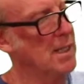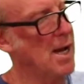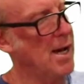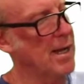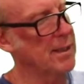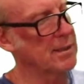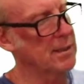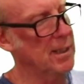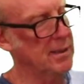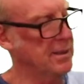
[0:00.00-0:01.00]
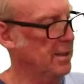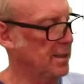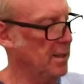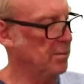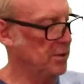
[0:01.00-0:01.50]
size. That's the
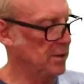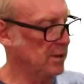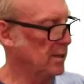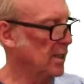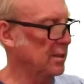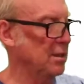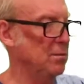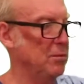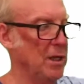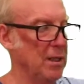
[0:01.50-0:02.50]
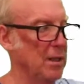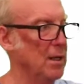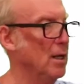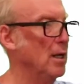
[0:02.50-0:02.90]
temperature section, but